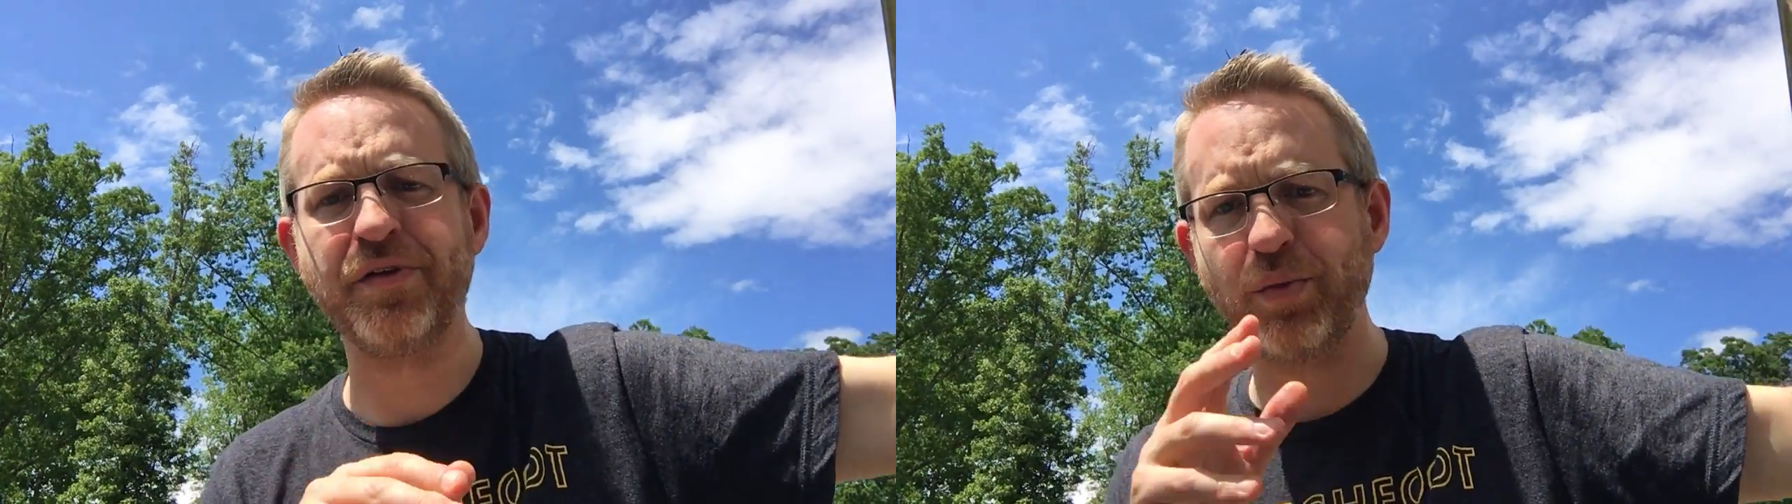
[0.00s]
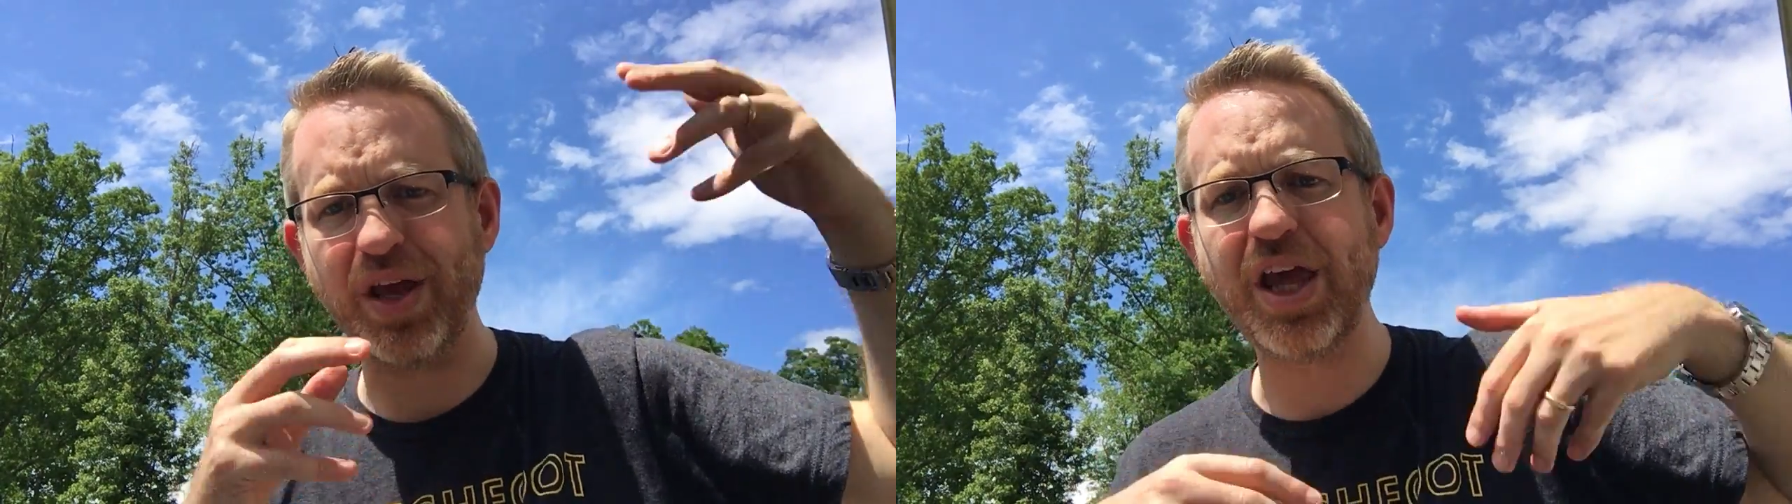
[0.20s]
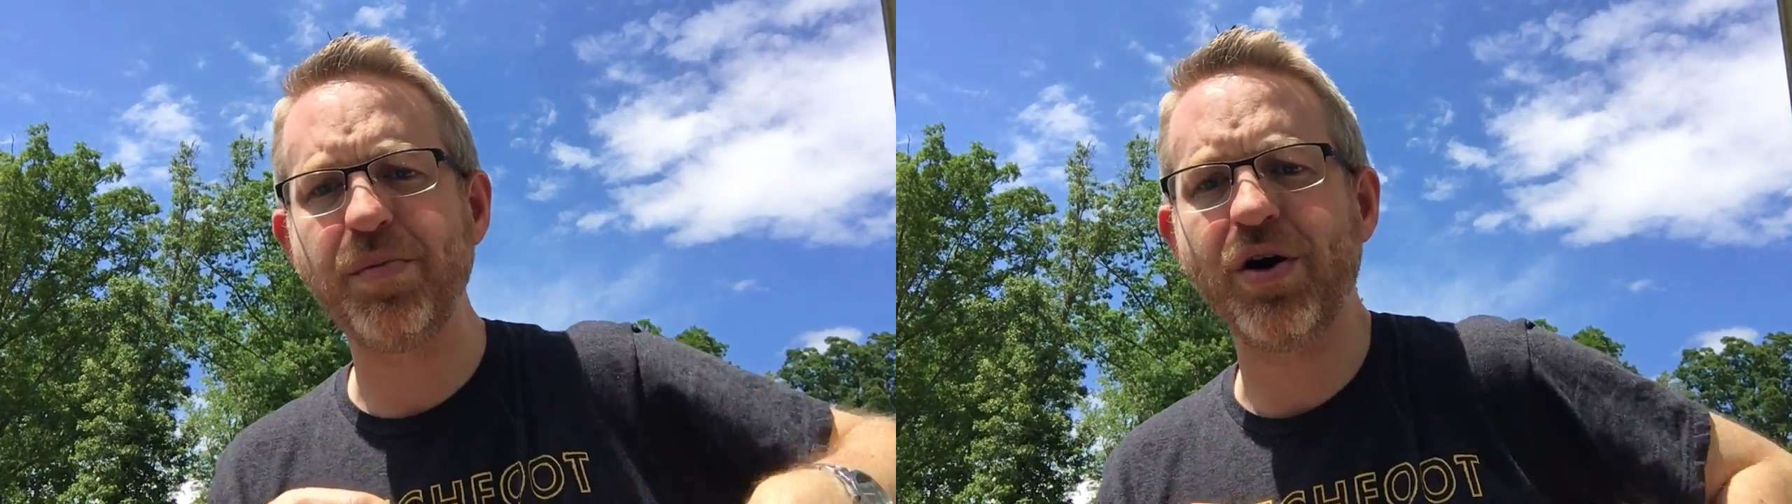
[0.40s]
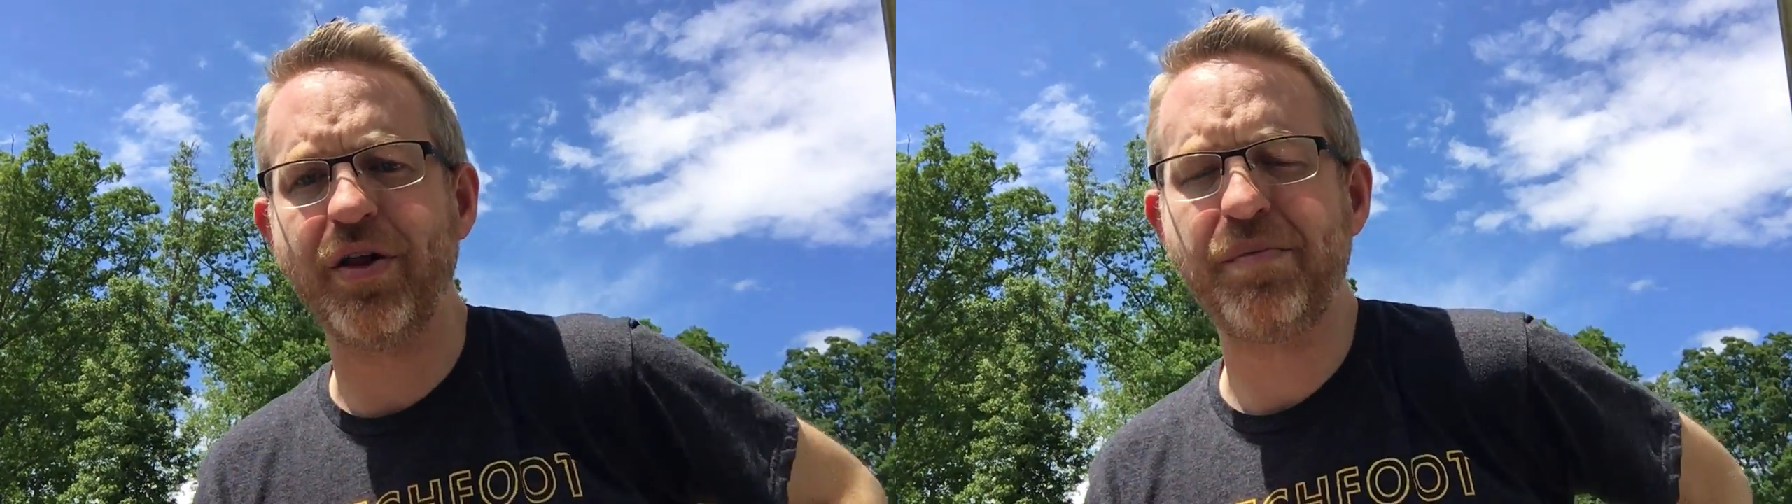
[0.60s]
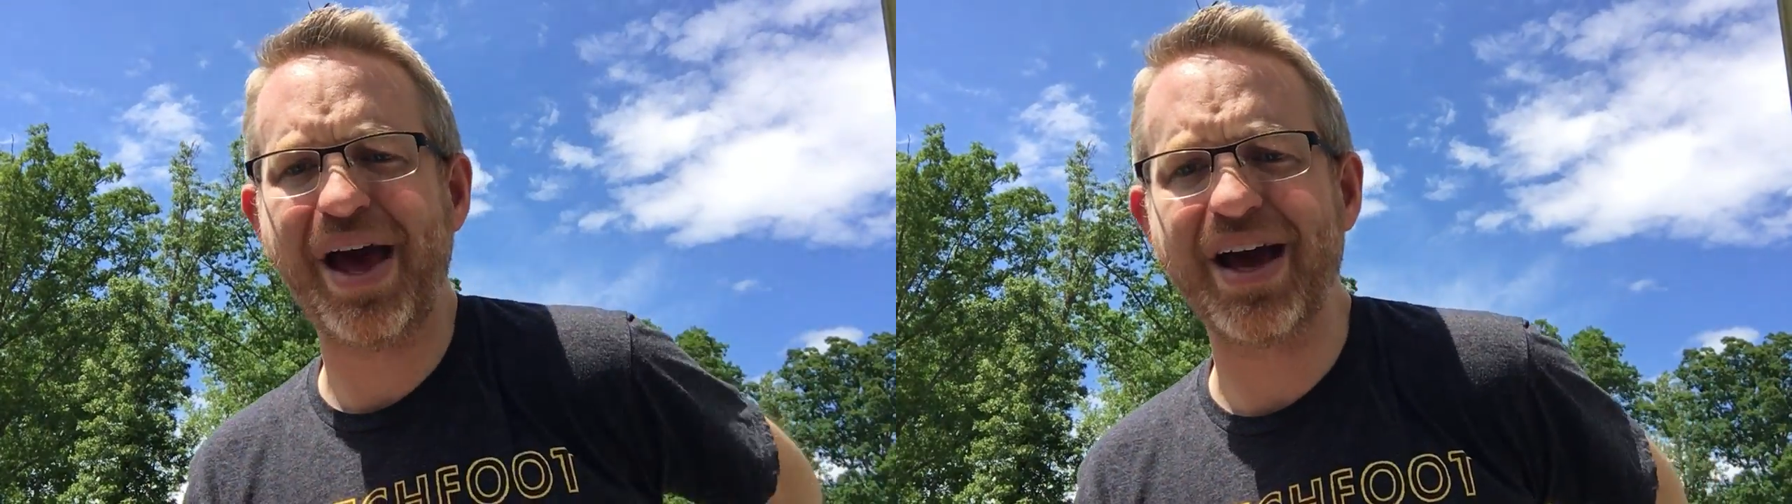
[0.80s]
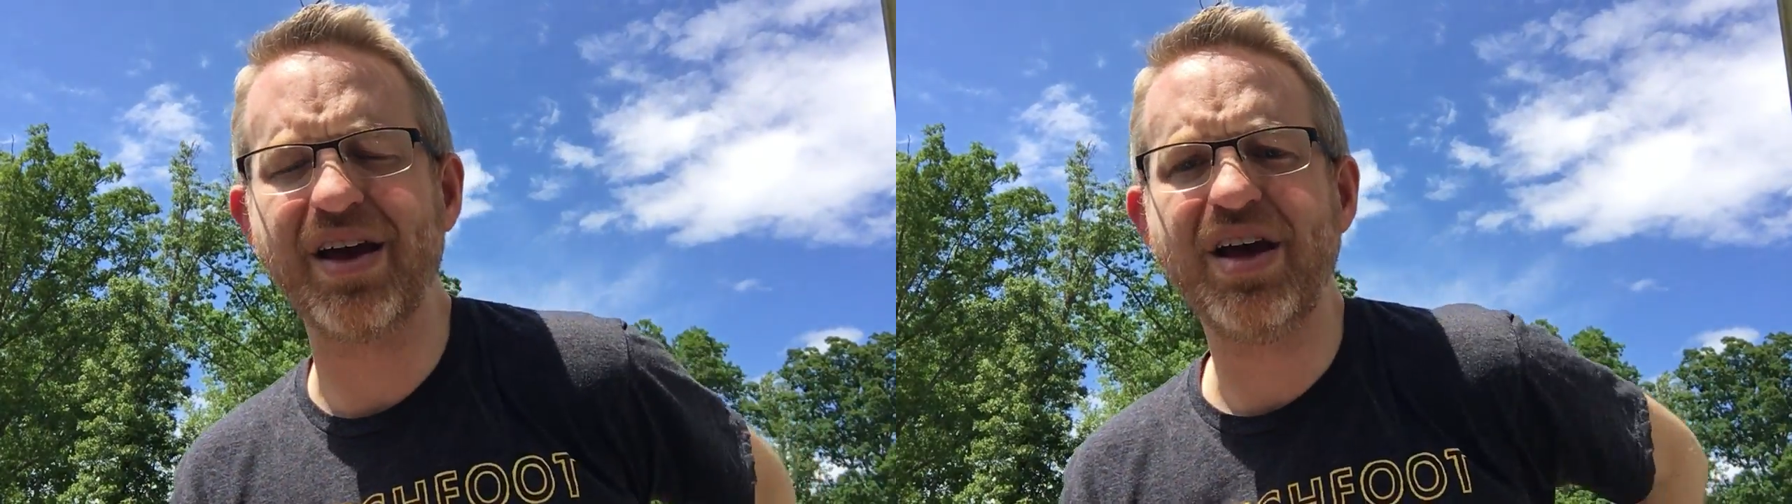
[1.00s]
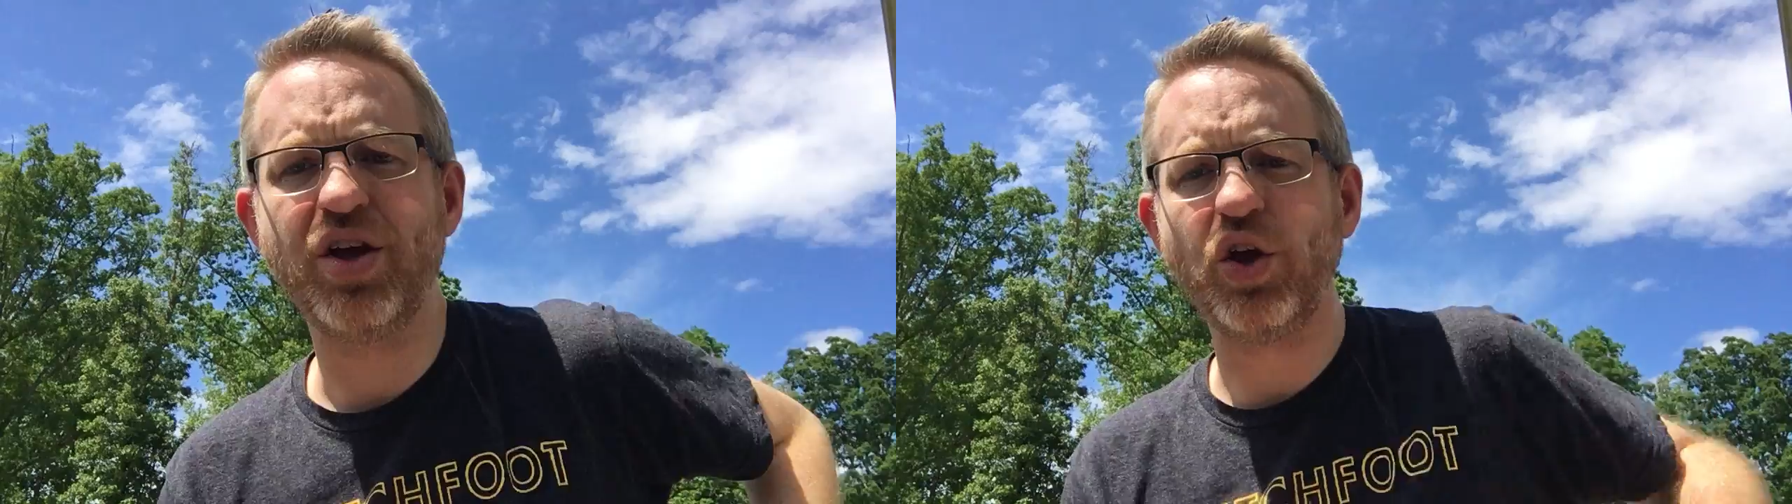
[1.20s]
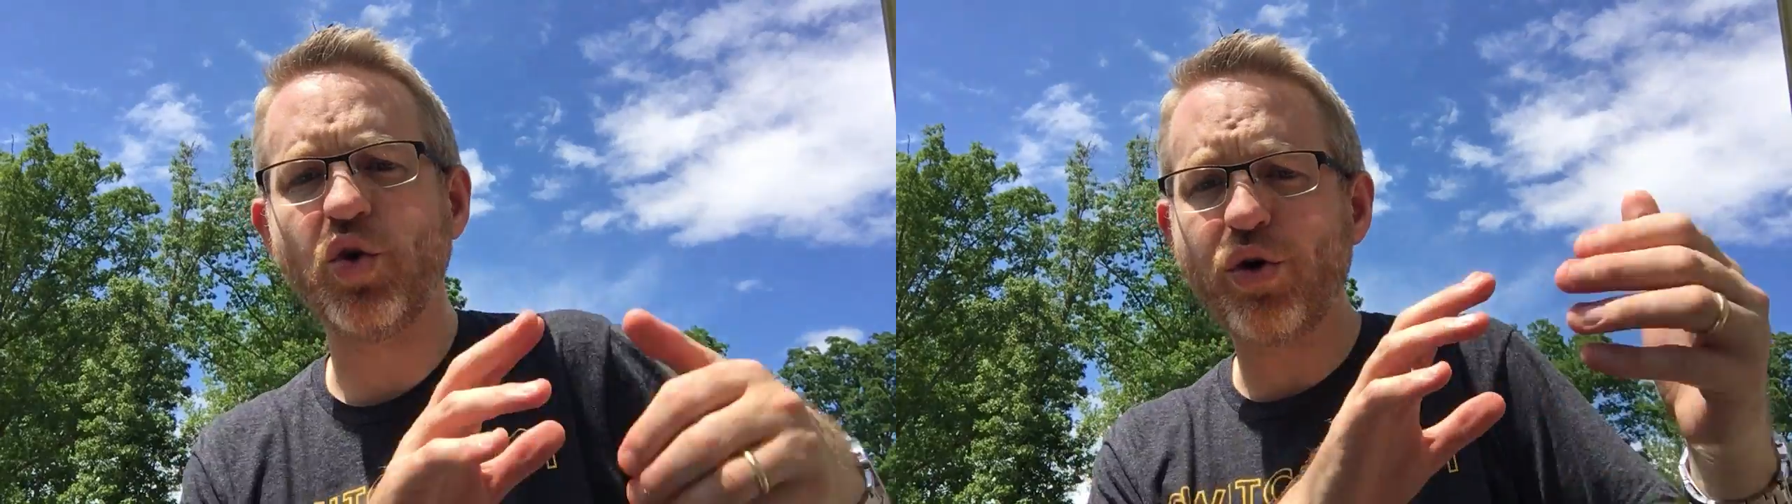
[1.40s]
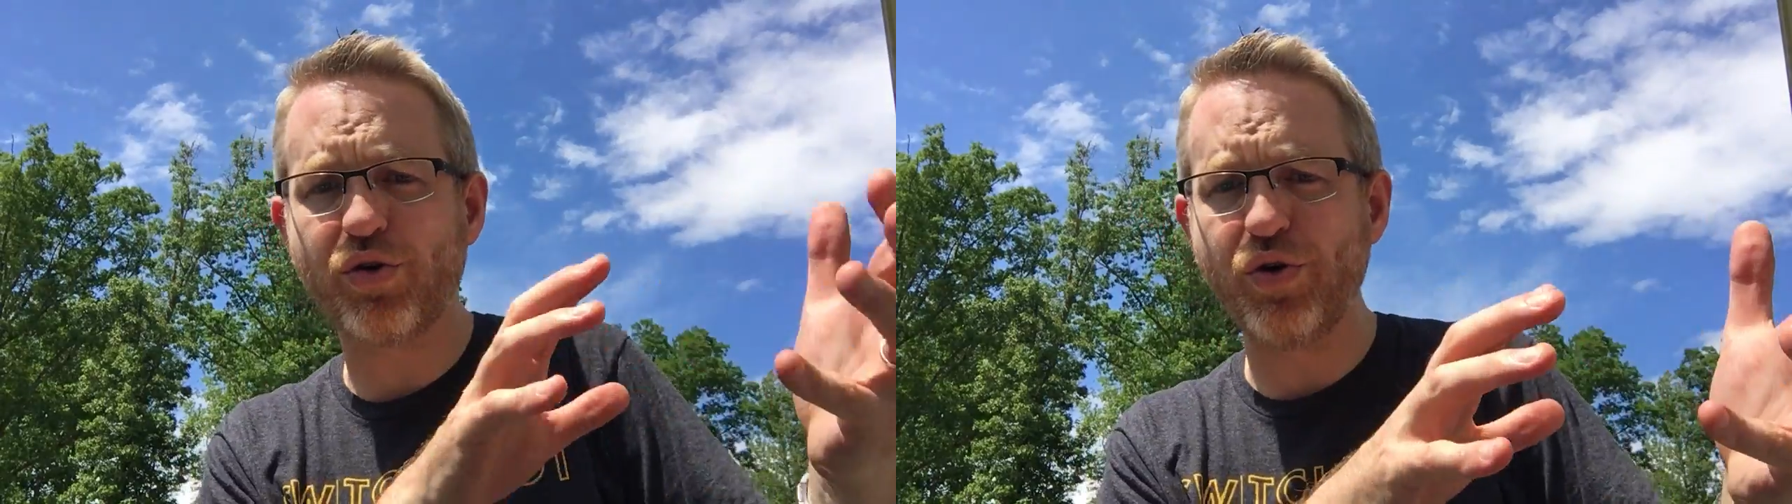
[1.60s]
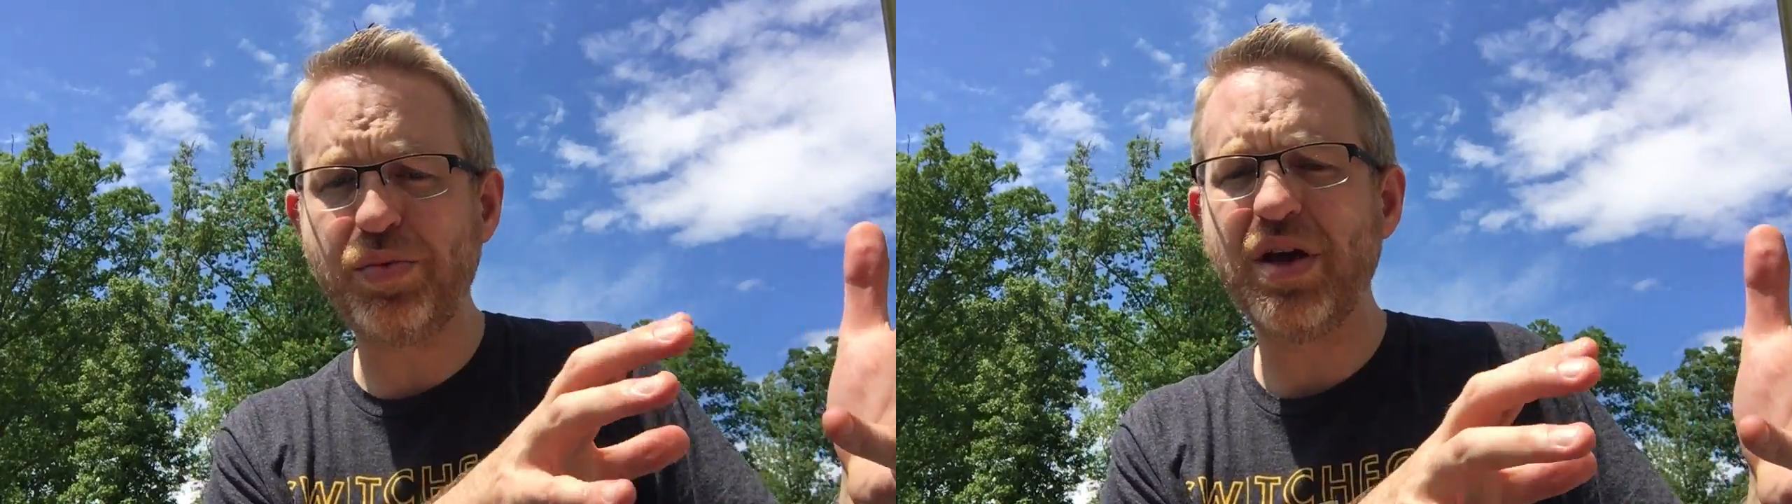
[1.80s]
and then we keep calling back your
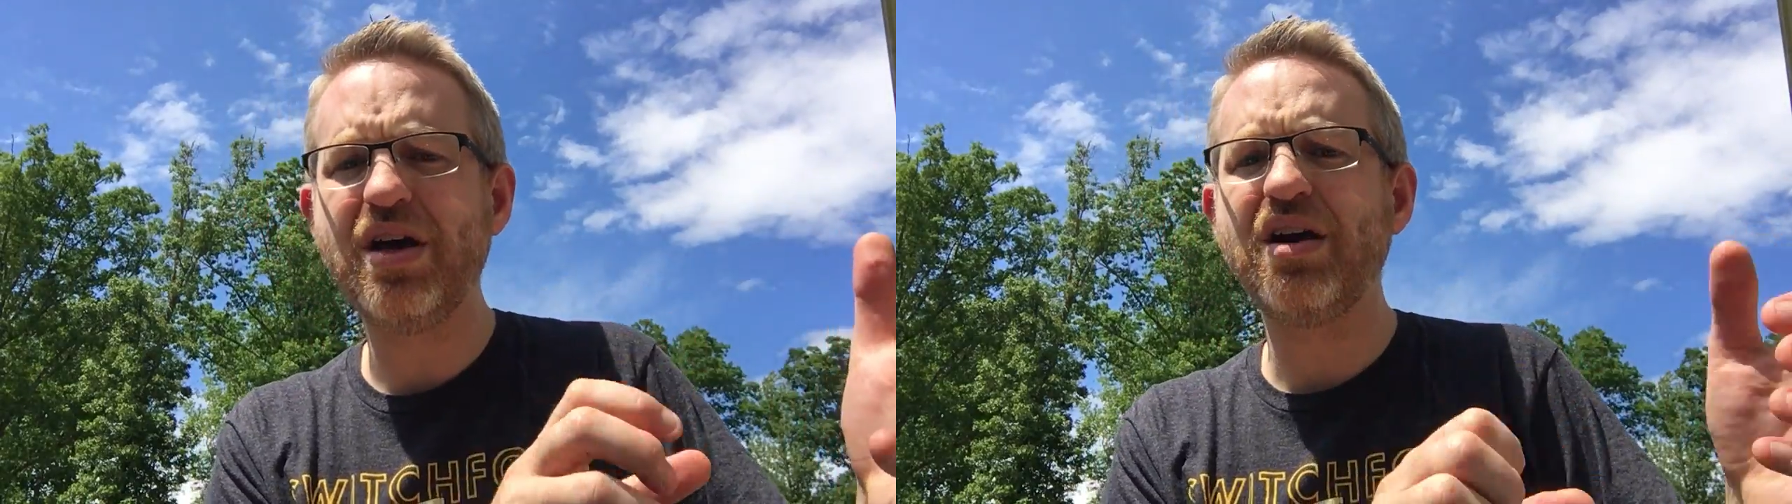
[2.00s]
group